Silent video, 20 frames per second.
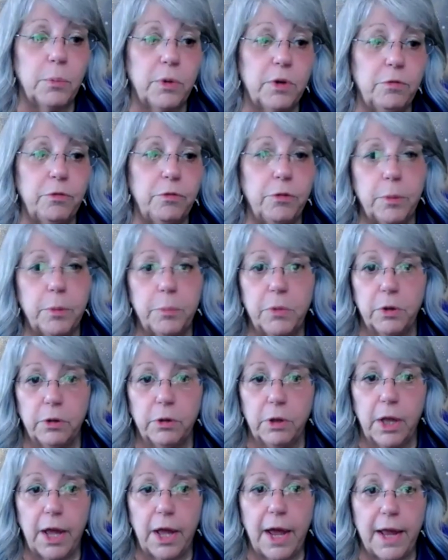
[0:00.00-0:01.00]
You know,
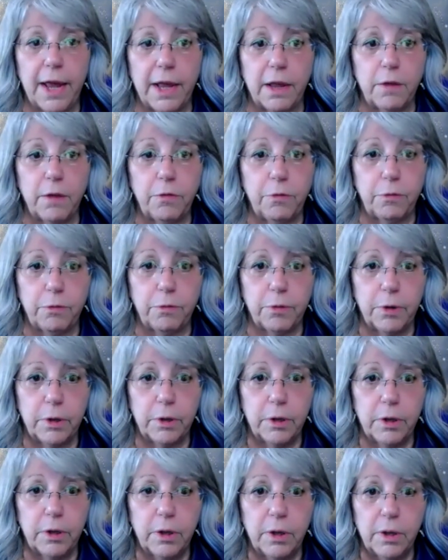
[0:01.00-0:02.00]
your path to
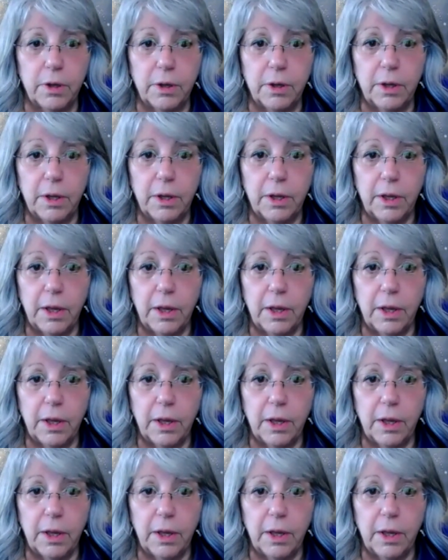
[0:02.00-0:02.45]
forgiveness may